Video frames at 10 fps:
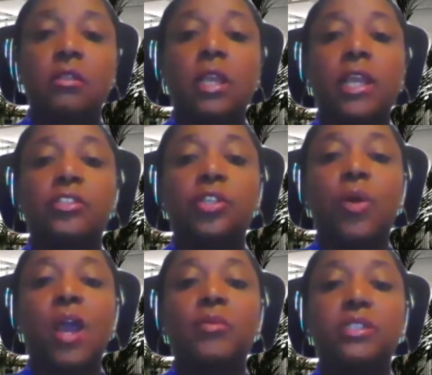And so
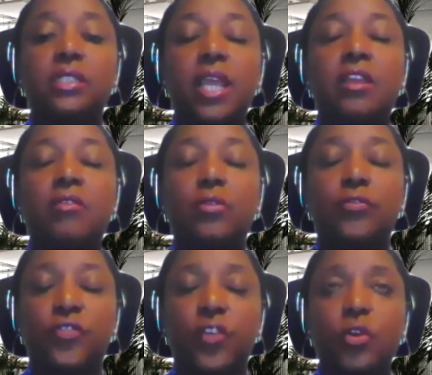I would say,
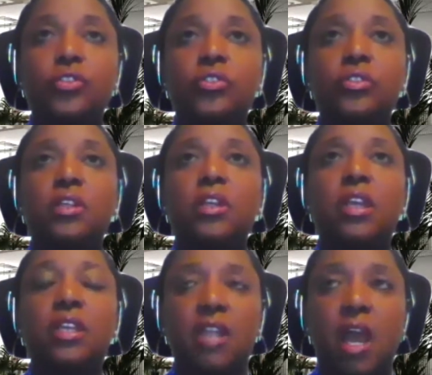first,
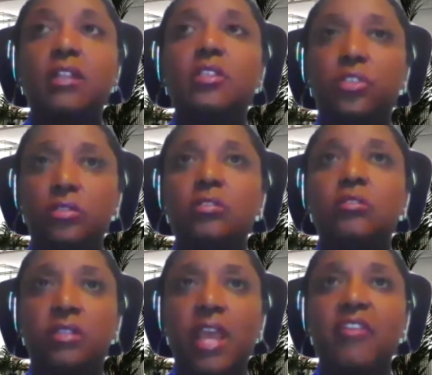acknowledge
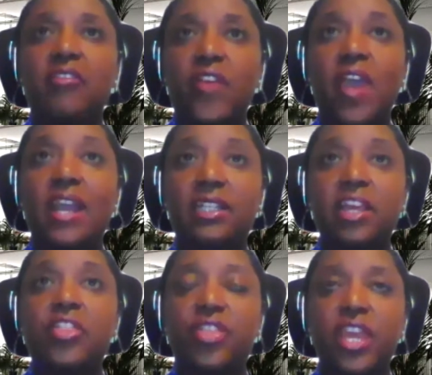that fact
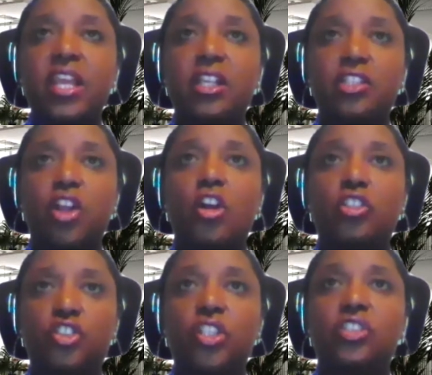that things are
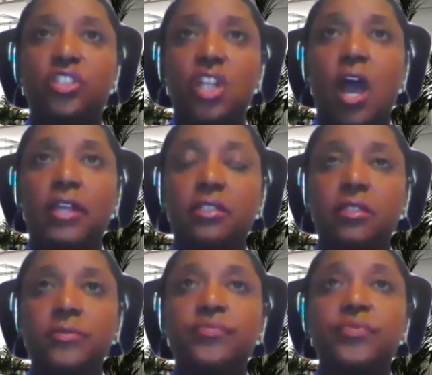just not
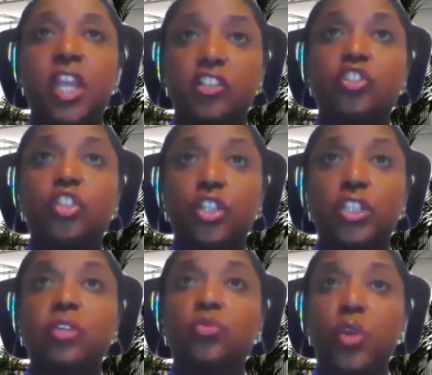as good
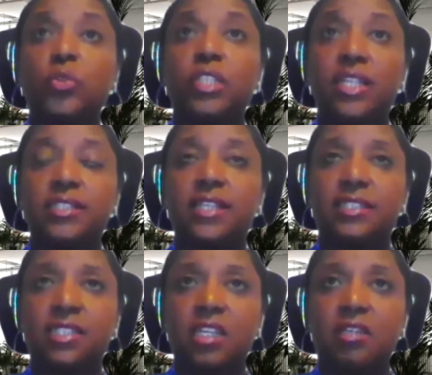and rosy as they
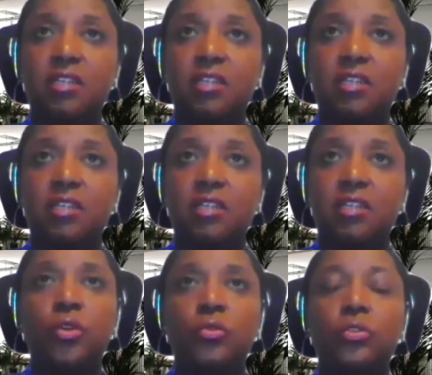seem.
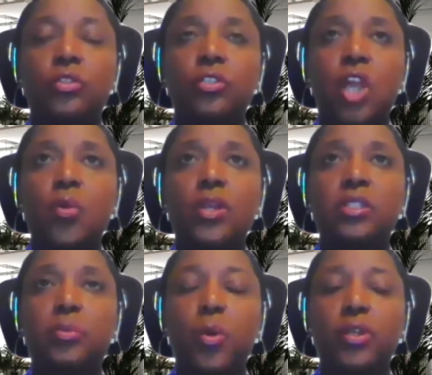You know, there's
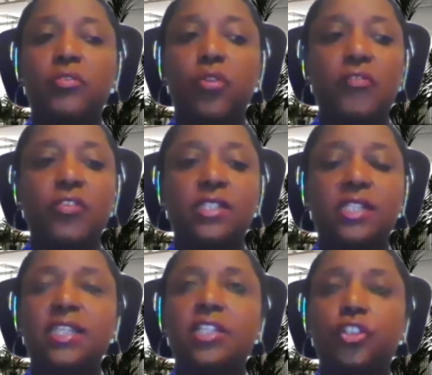always a point of reference
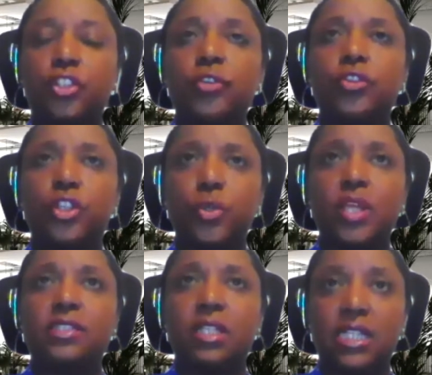that says, you know, the
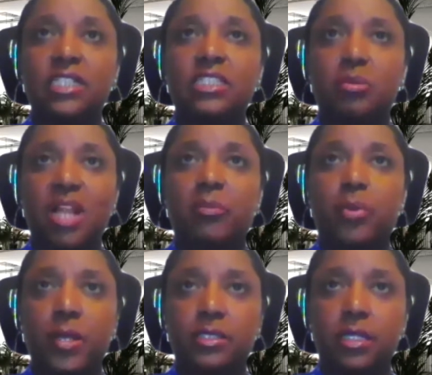US elected a Black
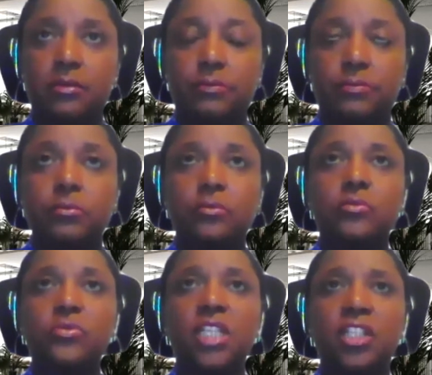president, and